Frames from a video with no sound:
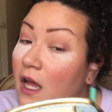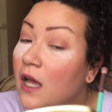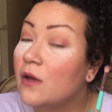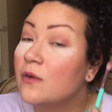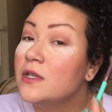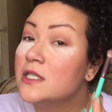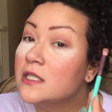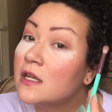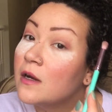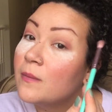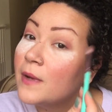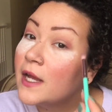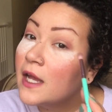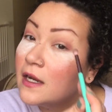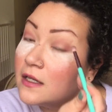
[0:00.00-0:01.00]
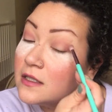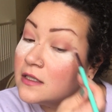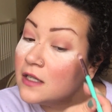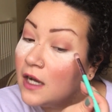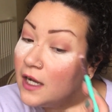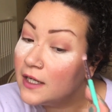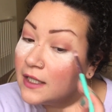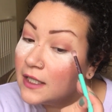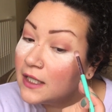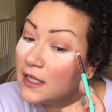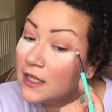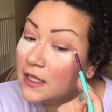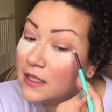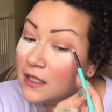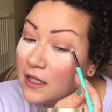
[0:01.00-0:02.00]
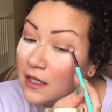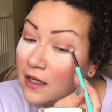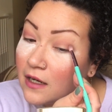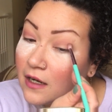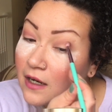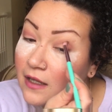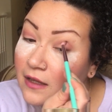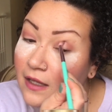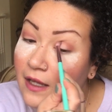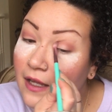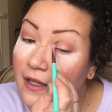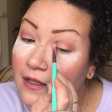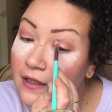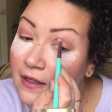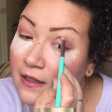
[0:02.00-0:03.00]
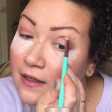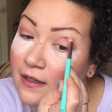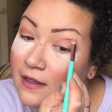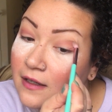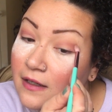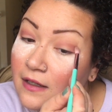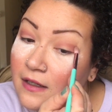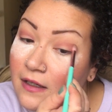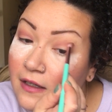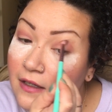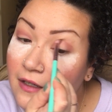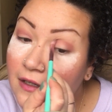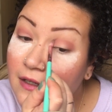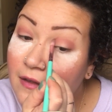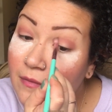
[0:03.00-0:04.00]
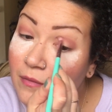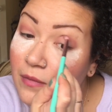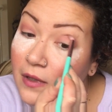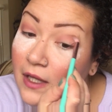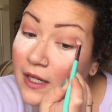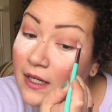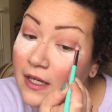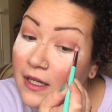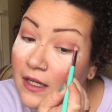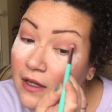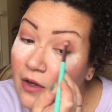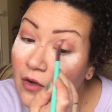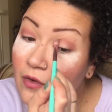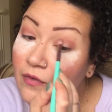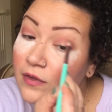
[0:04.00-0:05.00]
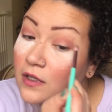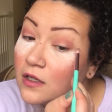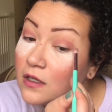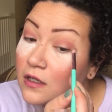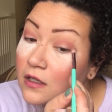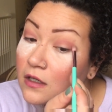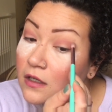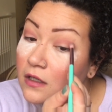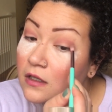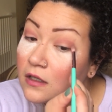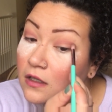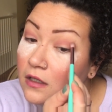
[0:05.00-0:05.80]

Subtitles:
I always start by kind of dotting it in here and then blending over.